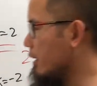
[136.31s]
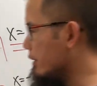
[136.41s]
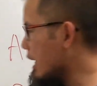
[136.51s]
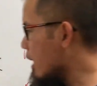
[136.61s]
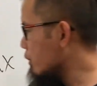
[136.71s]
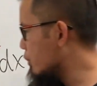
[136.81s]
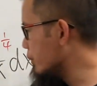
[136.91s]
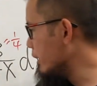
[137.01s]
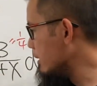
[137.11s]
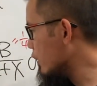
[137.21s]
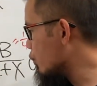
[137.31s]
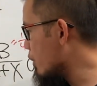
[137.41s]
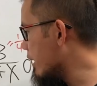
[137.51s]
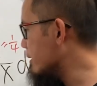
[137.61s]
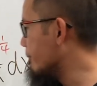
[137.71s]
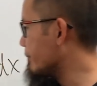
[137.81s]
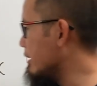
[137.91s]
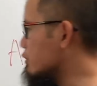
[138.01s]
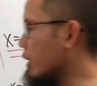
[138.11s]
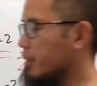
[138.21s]
Now to integrate
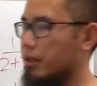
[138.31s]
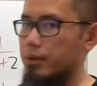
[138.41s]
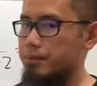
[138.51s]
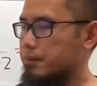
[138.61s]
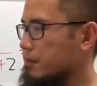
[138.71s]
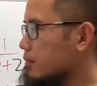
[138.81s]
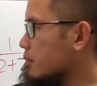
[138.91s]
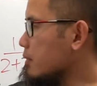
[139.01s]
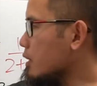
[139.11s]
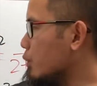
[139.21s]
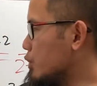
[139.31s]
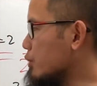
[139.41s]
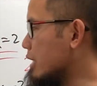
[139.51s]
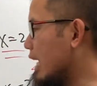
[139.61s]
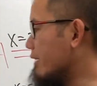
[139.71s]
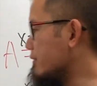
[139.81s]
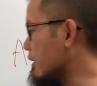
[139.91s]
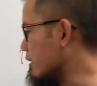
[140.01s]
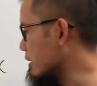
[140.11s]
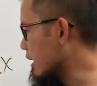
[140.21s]
this right here, we just have
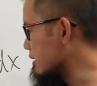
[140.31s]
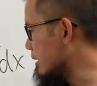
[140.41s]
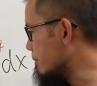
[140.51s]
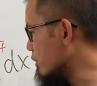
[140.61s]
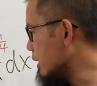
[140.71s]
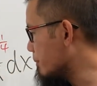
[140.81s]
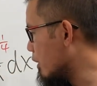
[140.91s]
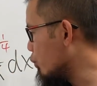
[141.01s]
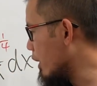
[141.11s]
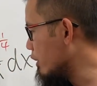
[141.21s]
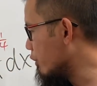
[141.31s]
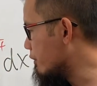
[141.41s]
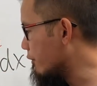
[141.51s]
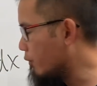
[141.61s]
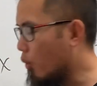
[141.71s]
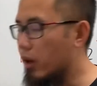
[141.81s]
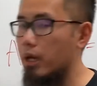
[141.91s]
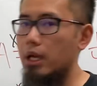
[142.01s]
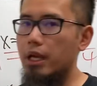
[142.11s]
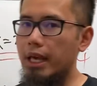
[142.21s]
the constant multiple 1 over 4
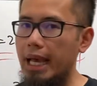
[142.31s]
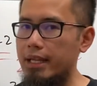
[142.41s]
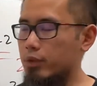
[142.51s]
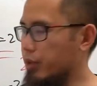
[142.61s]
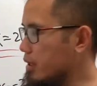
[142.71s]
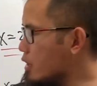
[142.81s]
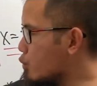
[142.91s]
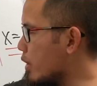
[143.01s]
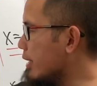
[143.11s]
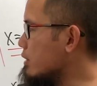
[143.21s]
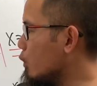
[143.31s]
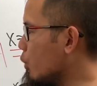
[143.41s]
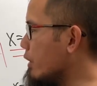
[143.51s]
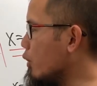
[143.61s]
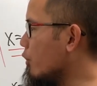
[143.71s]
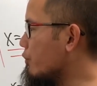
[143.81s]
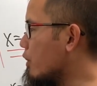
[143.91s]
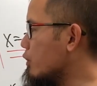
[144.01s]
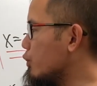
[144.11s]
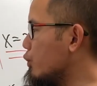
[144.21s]
and to integrate 1
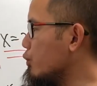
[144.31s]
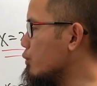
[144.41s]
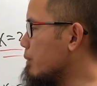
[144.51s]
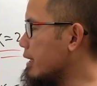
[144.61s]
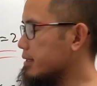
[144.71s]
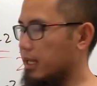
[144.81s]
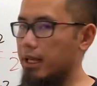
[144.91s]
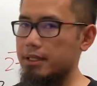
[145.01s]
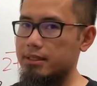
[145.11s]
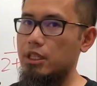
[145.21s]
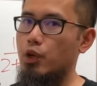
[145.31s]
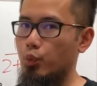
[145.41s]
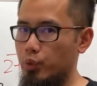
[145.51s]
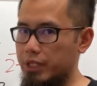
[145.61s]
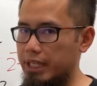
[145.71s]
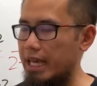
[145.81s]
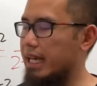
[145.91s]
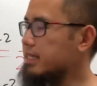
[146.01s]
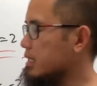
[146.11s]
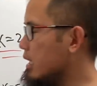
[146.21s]
over 2 minus x, we
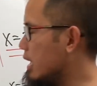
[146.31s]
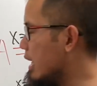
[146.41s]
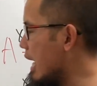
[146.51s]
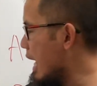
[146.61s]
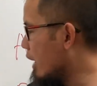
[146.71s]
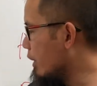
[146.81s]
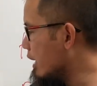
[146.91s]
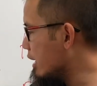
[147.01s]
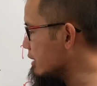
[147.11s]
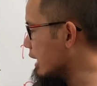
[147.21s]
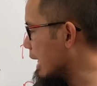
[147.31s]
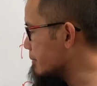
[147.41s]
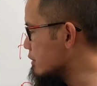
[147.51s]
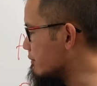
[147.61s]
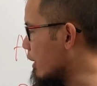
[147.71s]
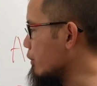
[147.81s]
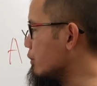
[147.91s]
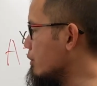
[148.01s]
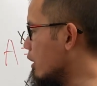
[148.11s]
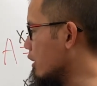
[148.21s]
get ln absolute
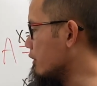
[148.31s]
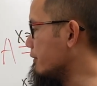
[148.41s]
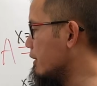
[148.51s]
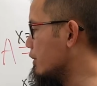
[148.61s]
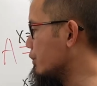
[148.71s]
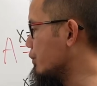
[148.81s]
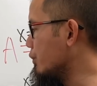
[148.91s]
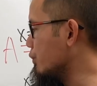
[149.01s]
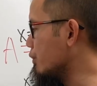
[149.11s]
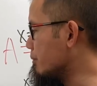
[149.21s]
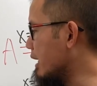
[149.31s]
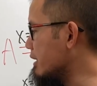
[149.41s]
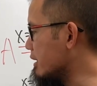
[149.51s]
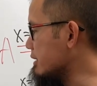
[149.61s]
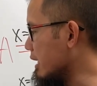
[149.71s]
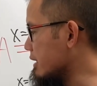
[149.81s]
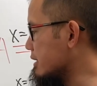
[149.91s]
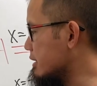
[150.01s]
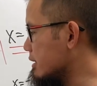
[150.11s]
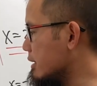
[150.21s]
value of 2 minus x.